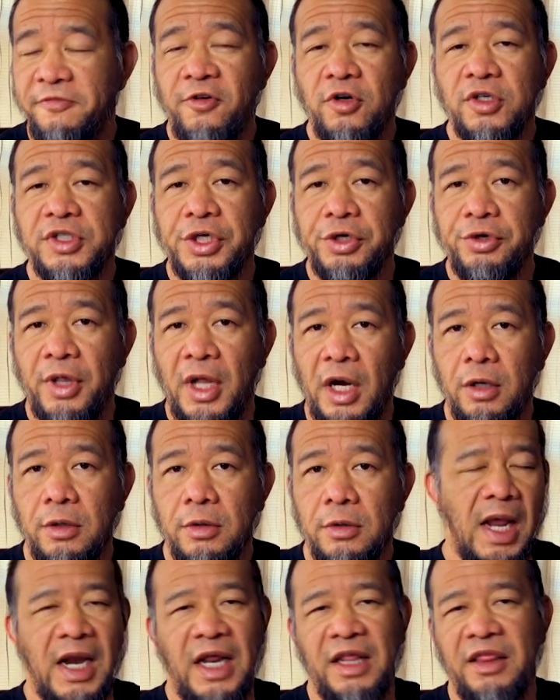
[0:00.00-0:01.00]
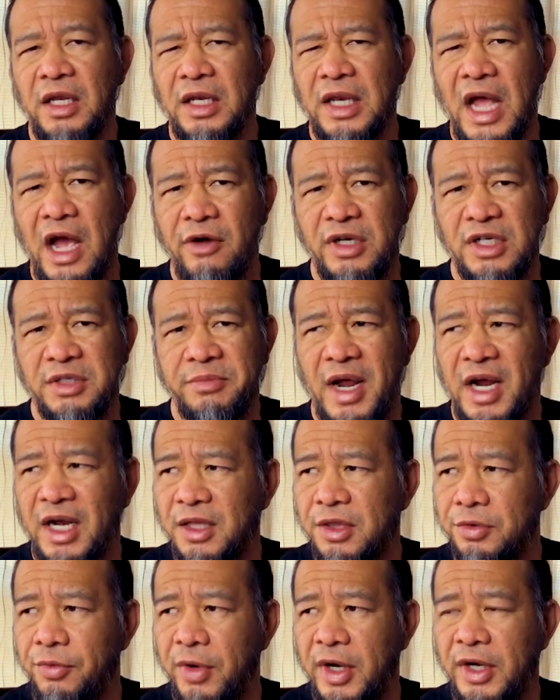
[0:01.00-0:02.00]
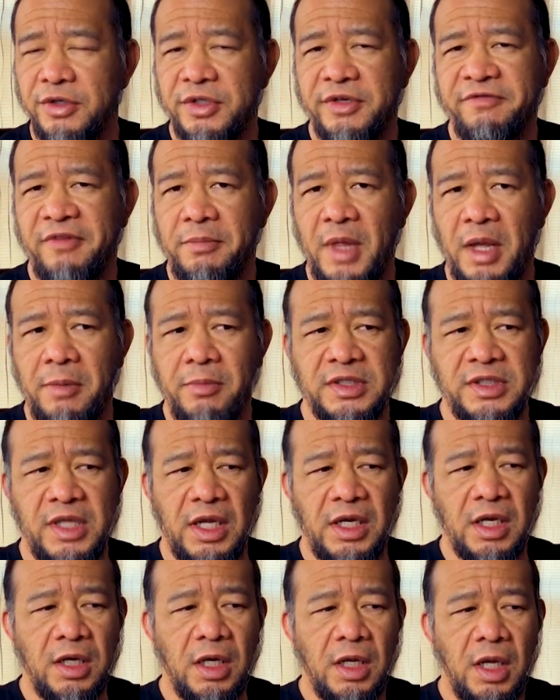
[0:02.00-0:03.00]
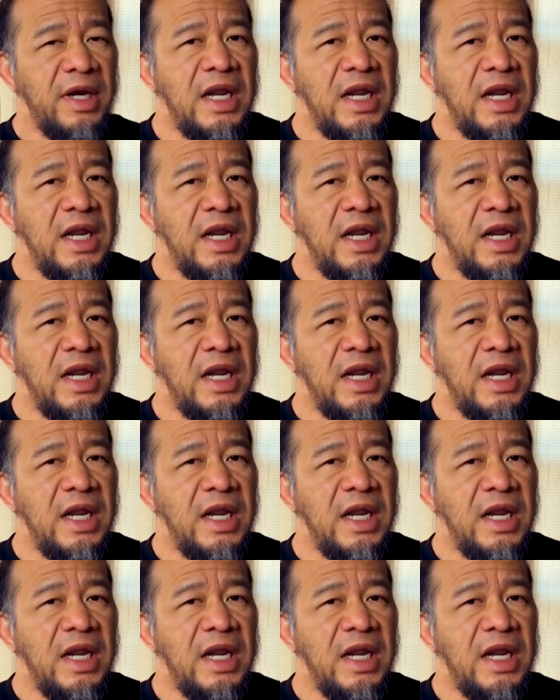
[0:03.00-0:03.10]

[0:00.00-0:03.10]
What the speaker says: First year there. And I think now he's back at the Raiders, if I'm not mistaken.